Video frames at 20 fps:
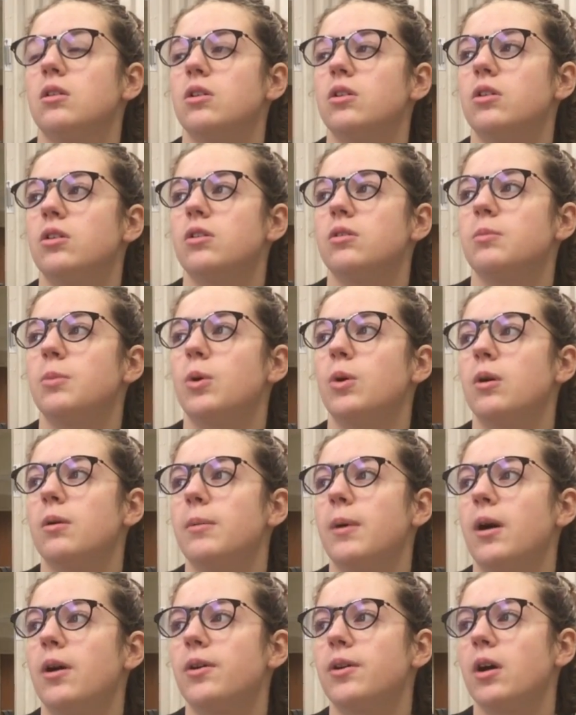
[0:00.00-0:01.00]
learned more
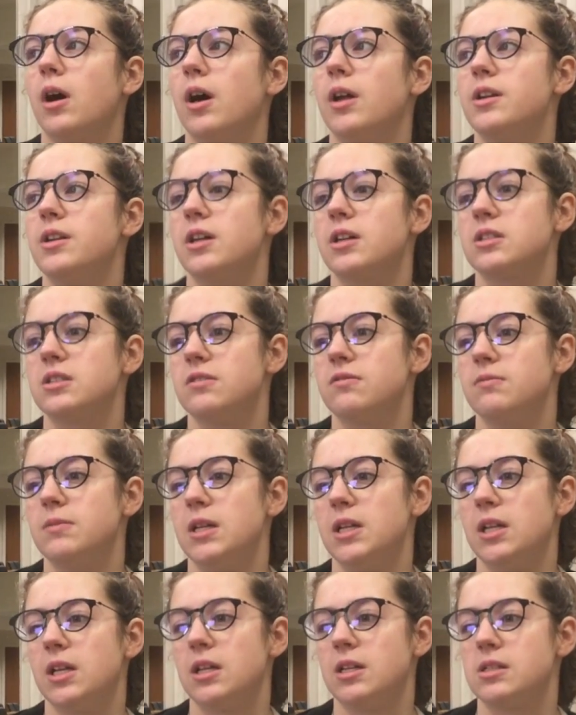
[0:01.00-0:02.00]
about conduct of
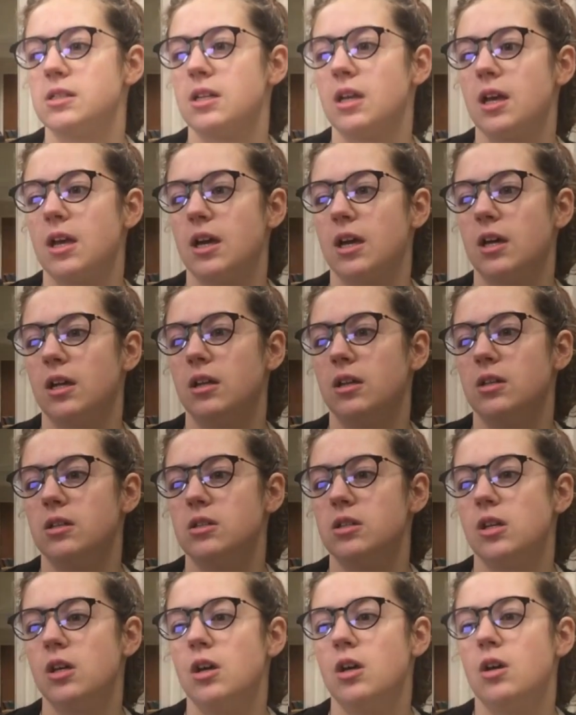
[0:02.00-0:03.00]
meetings and
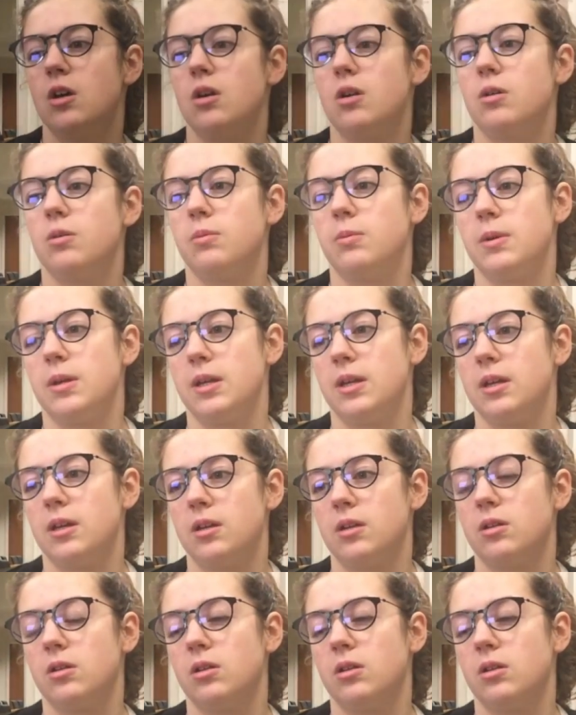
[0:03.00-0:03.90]
we